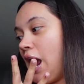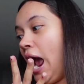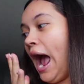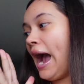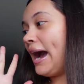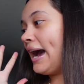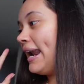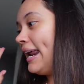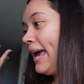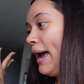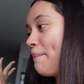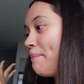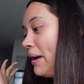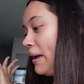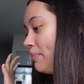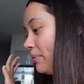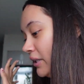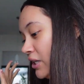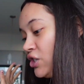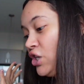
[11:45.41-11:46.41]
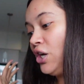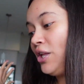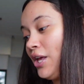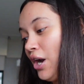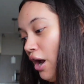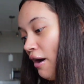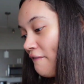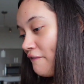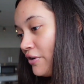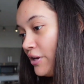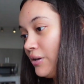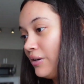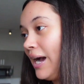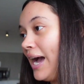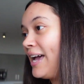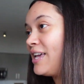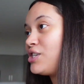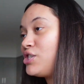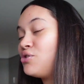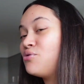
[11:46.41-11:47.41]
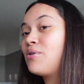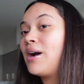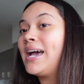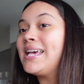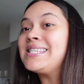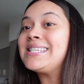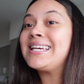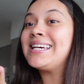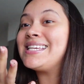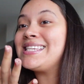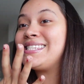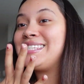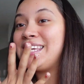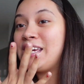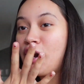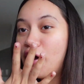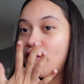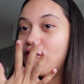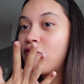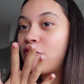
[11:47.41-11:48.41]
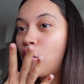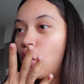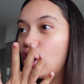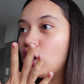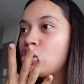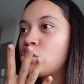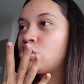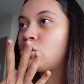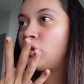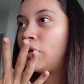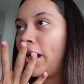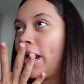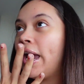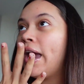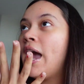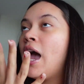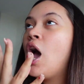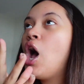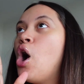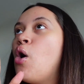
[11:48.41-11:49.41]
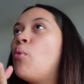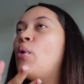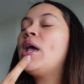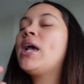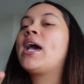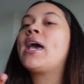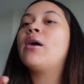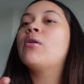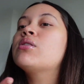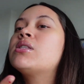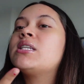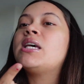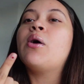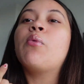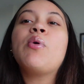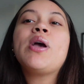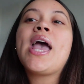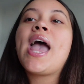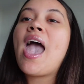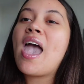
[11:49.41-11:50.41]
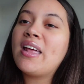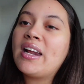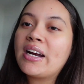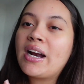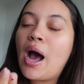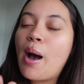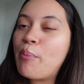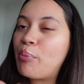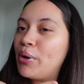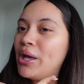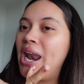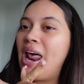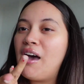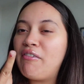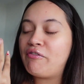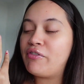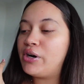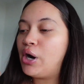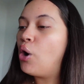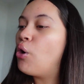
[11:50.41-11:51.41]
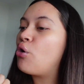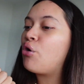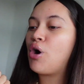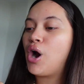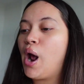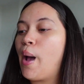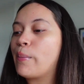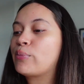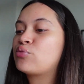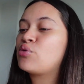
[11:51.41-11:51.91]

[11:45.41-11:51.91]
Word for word: I gotta get baby to turn it on for you guys. You guys could see the full tree. We killed it. We ate it up. We left no crumbs.